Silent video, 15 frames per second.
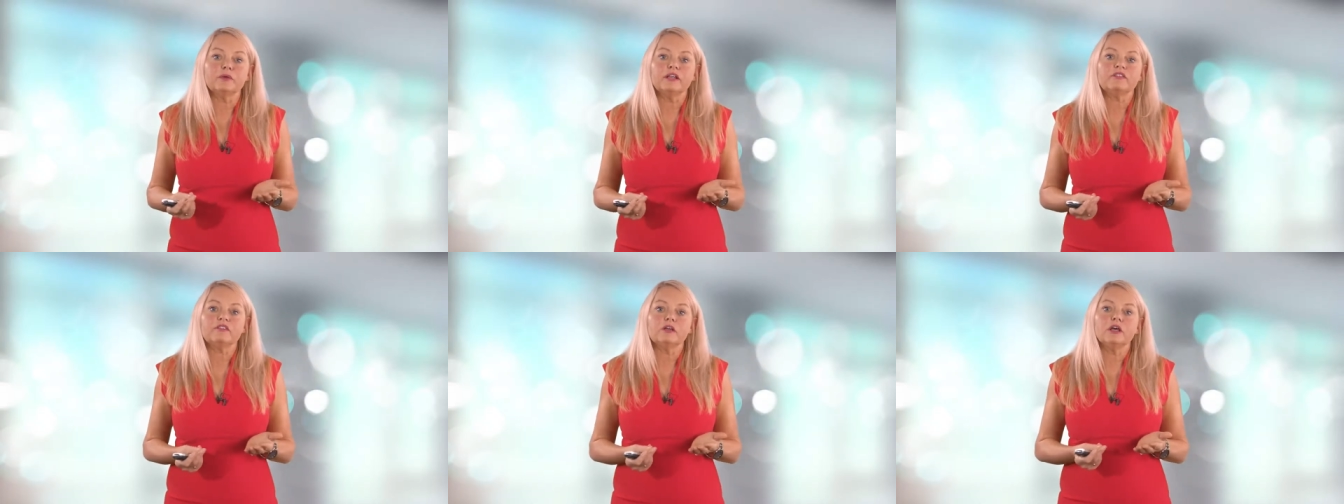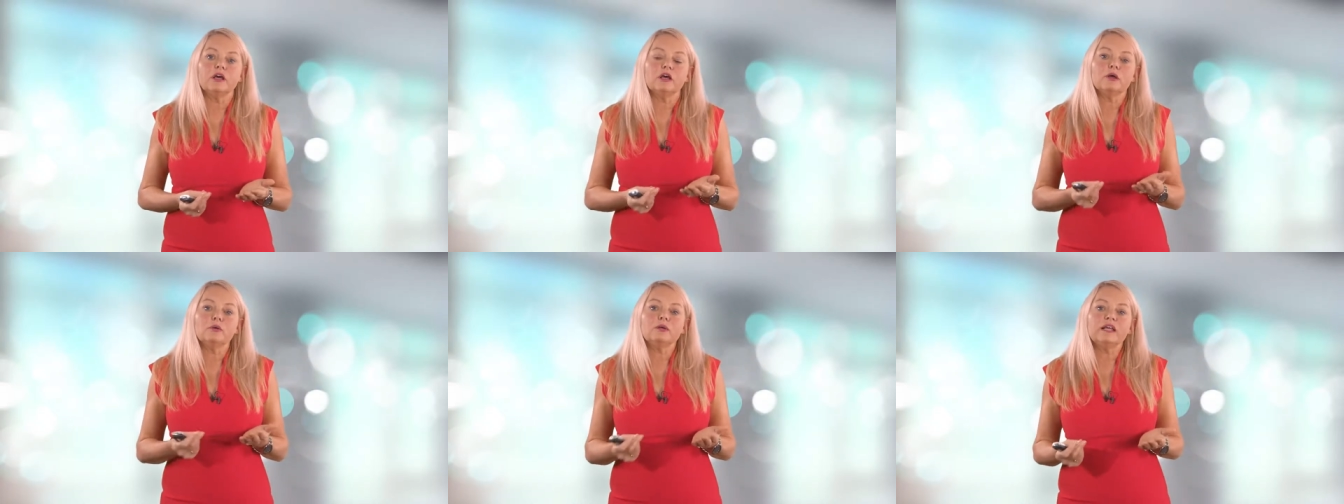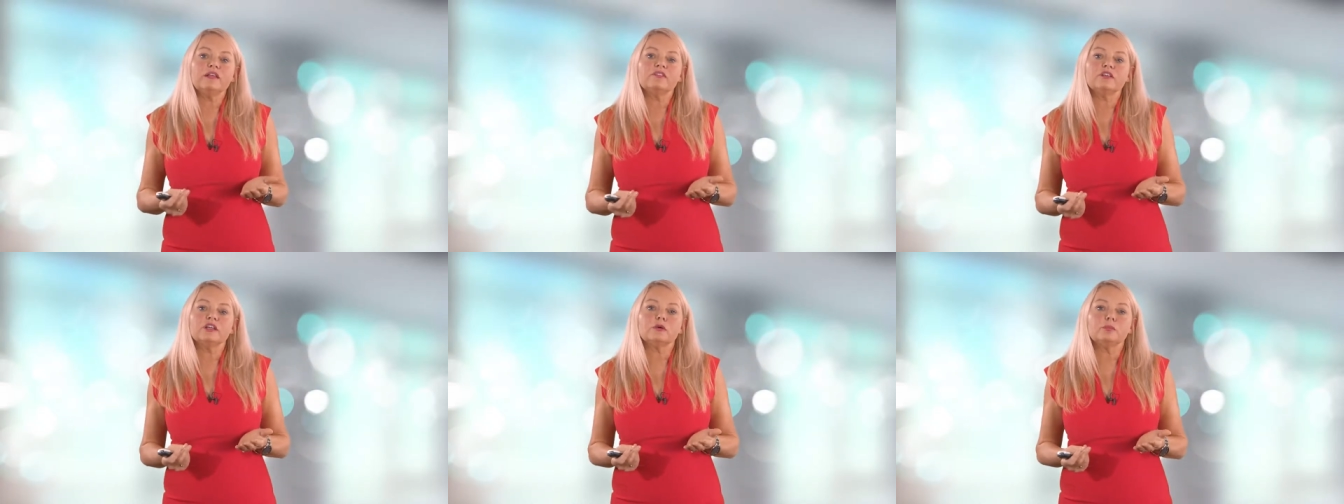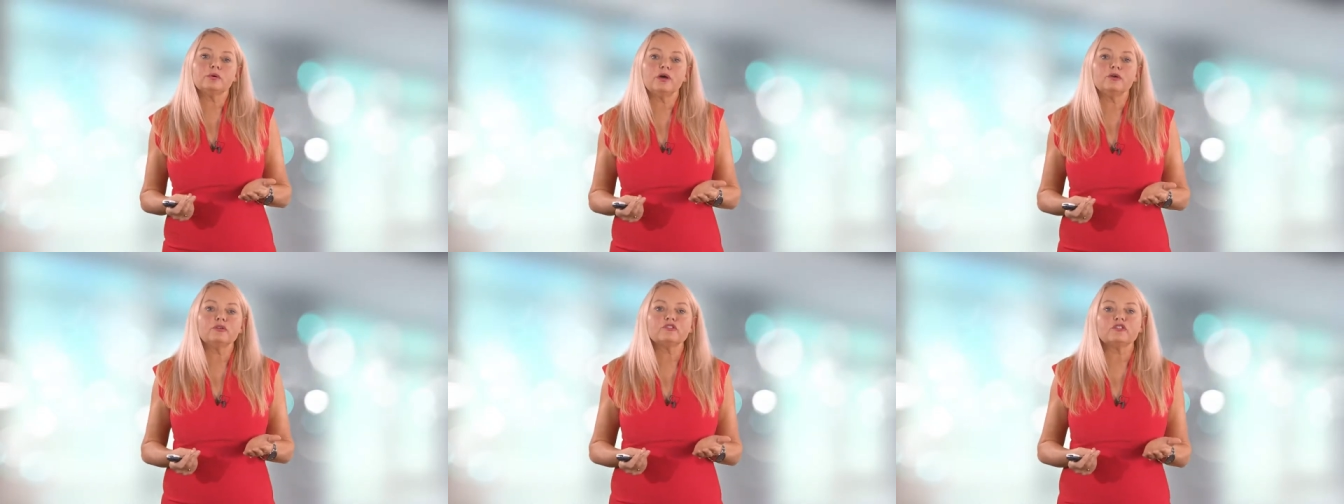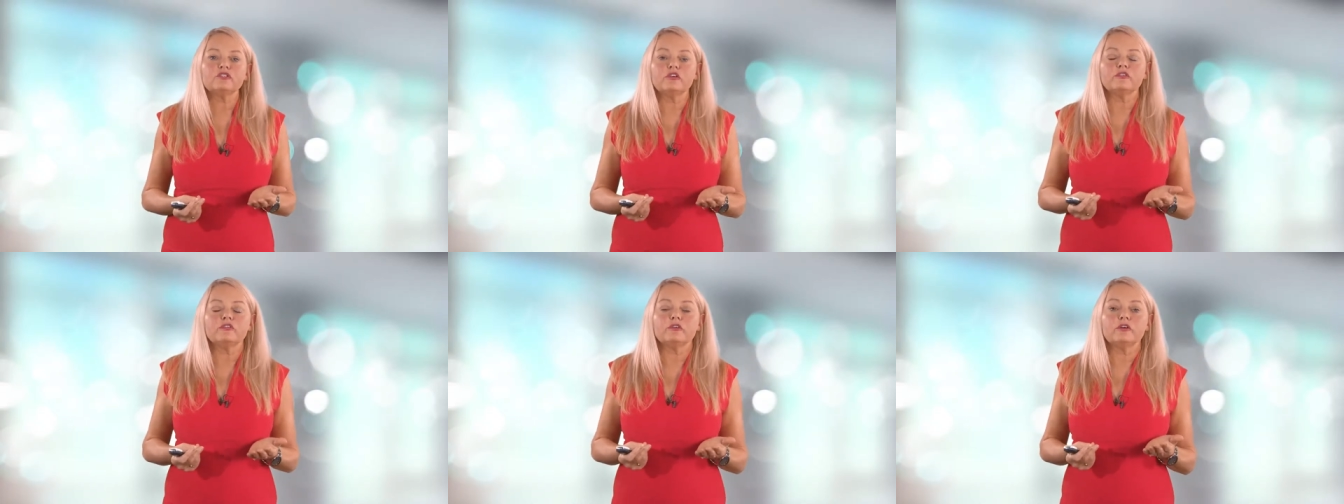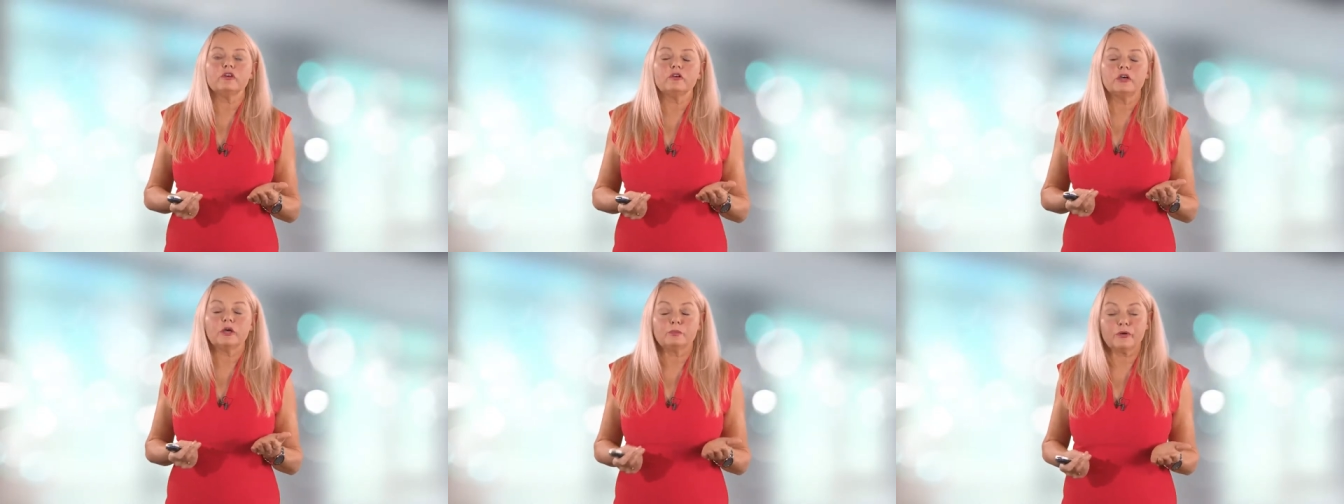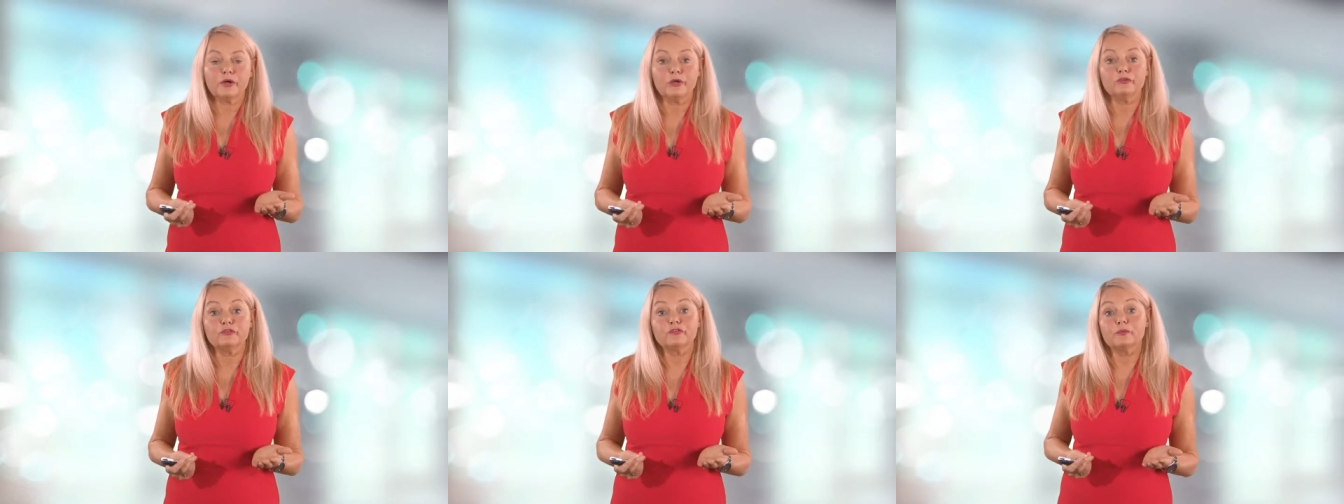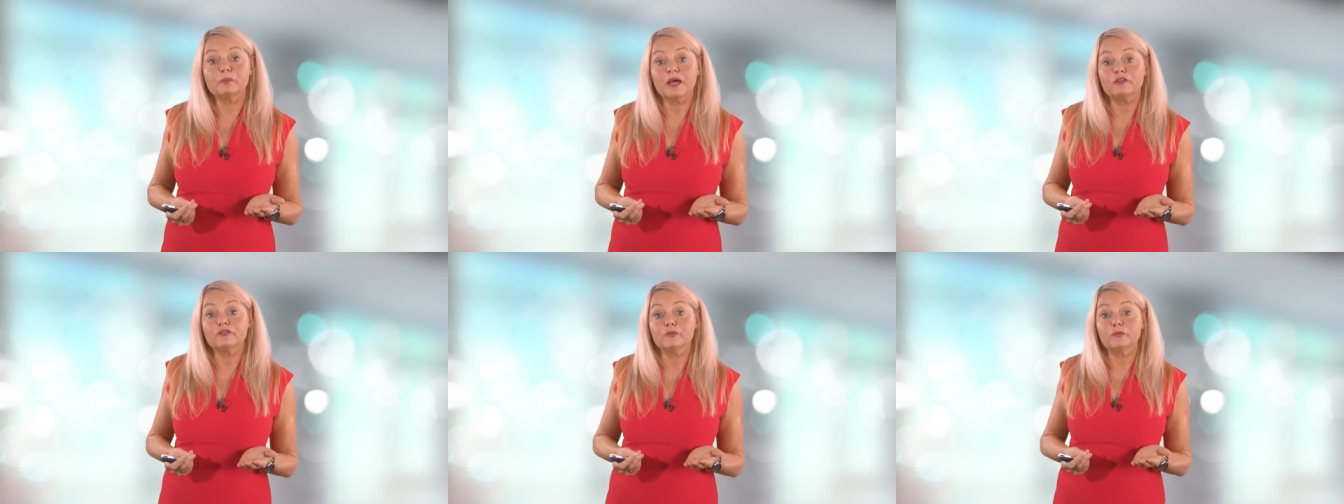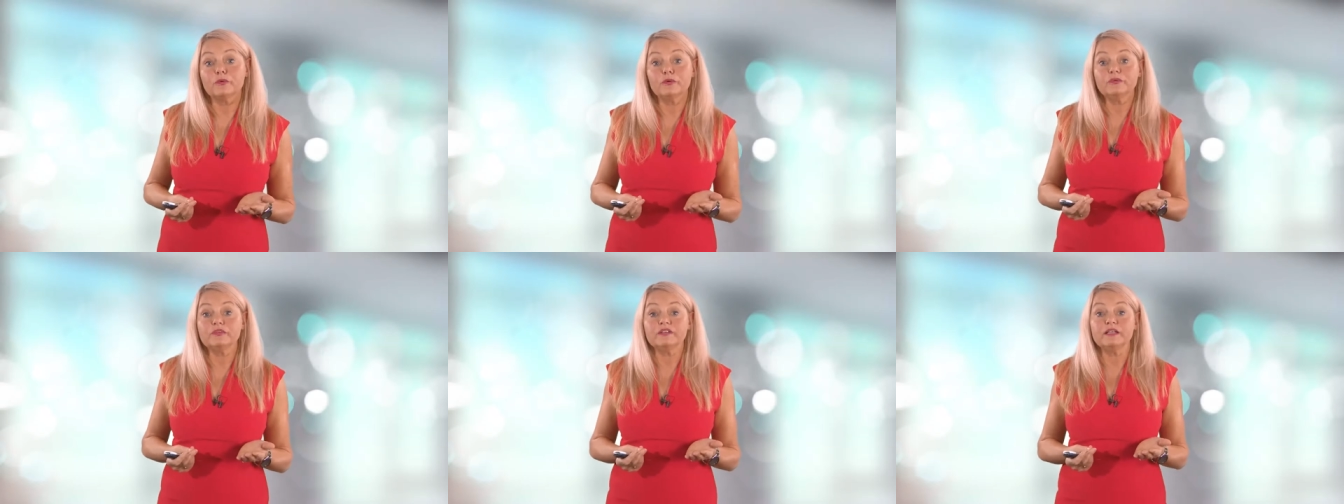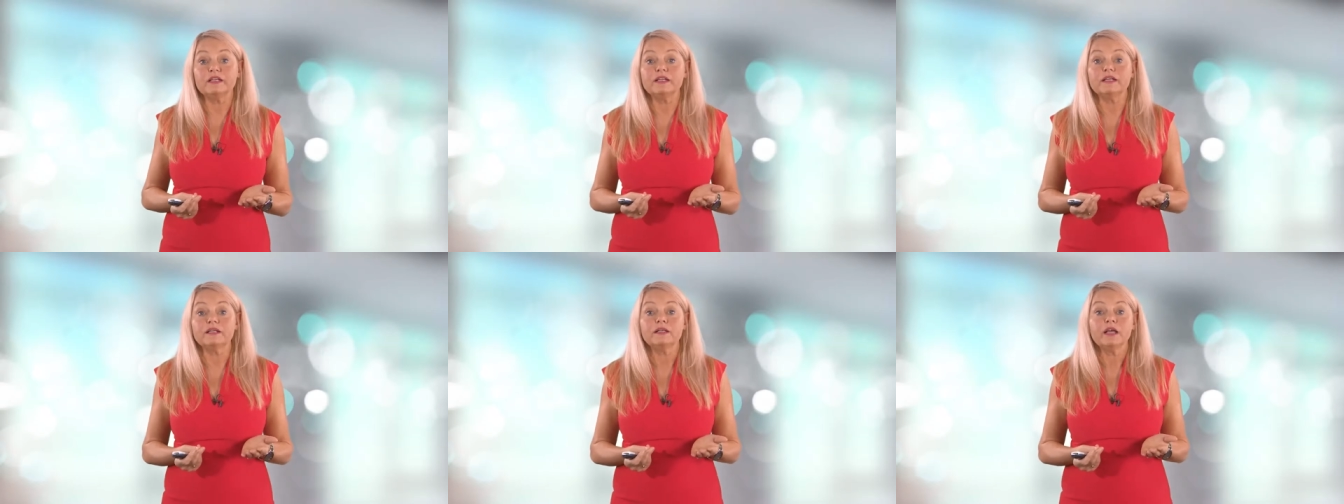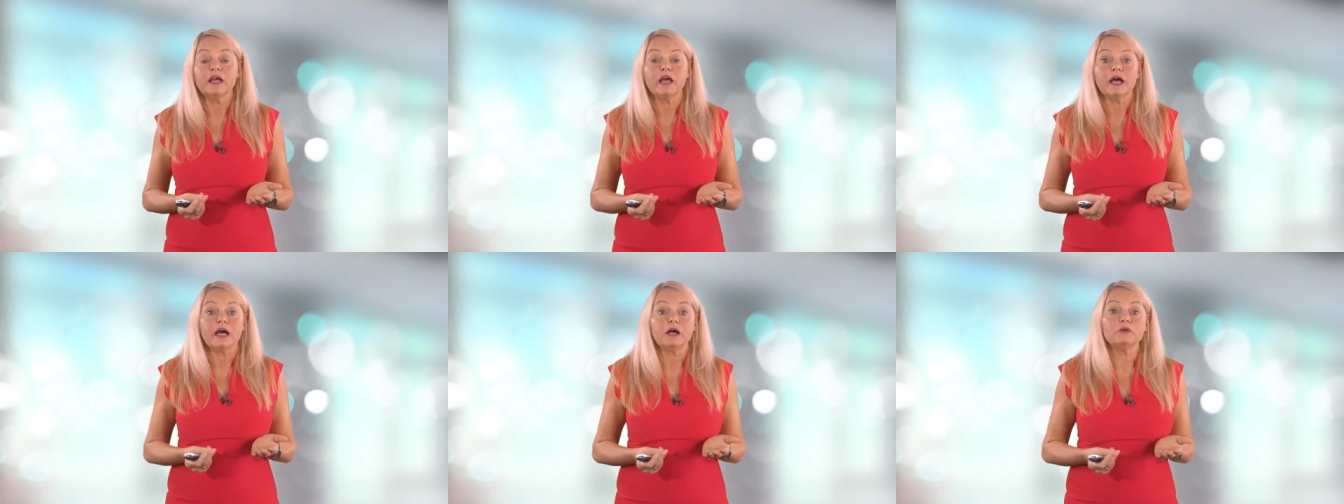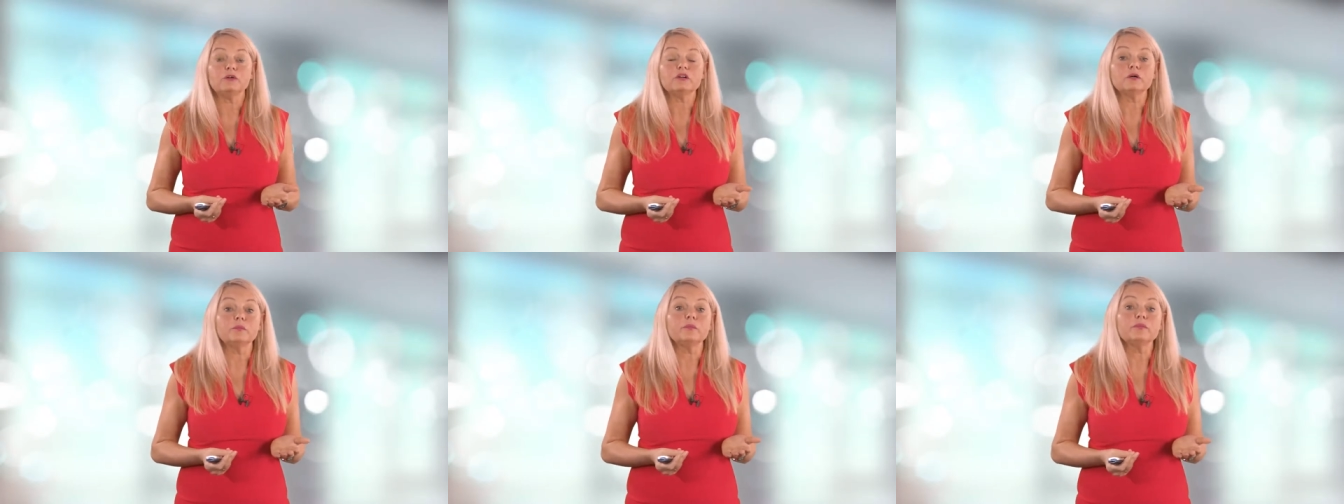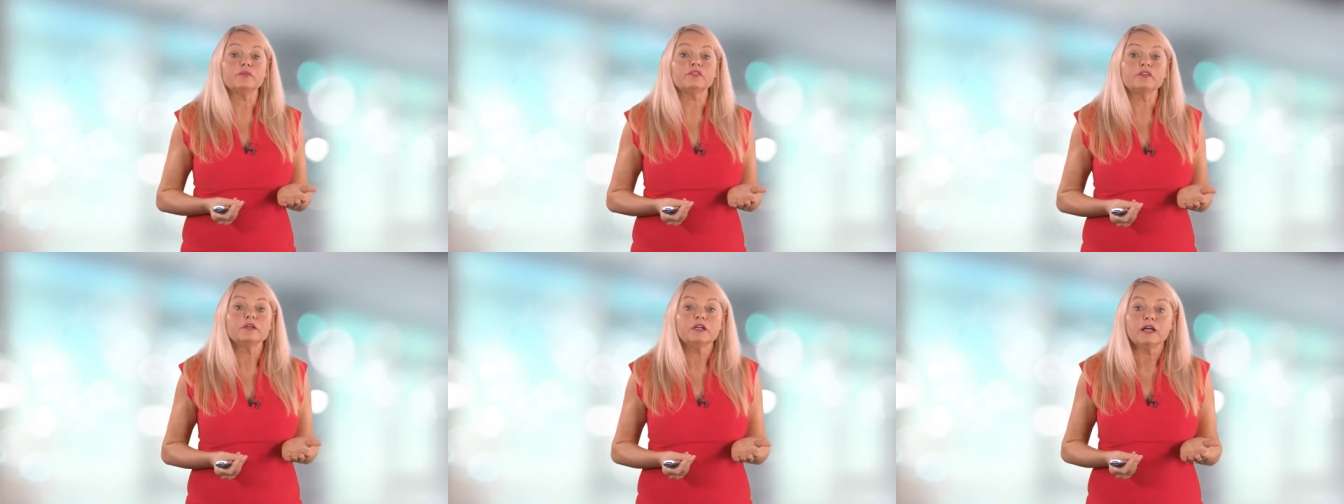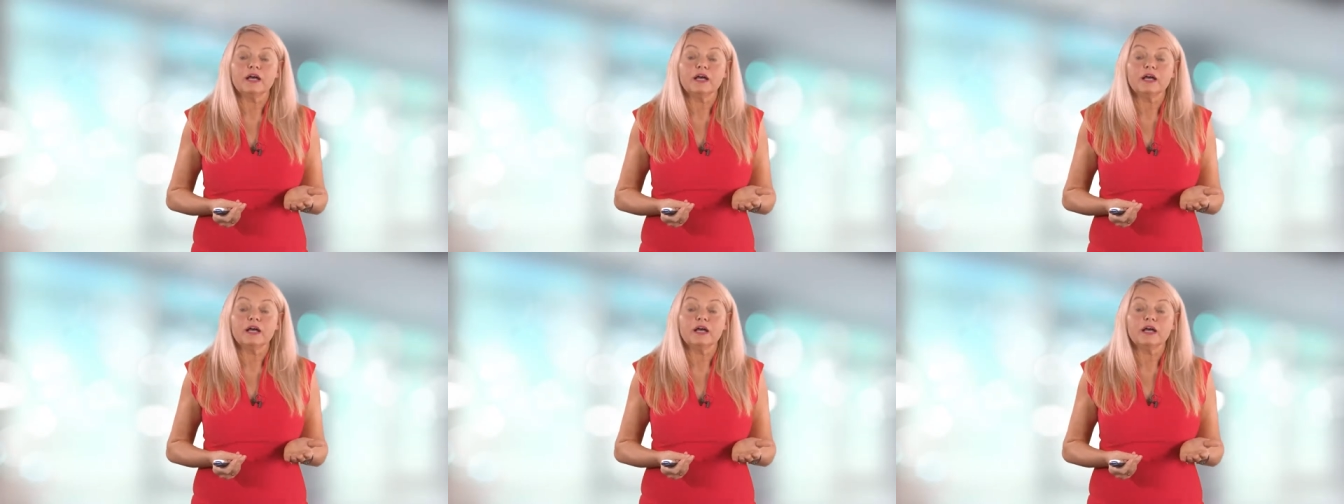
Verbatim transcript: It's a, a holistic approach for, approach for better wound healing outcomes.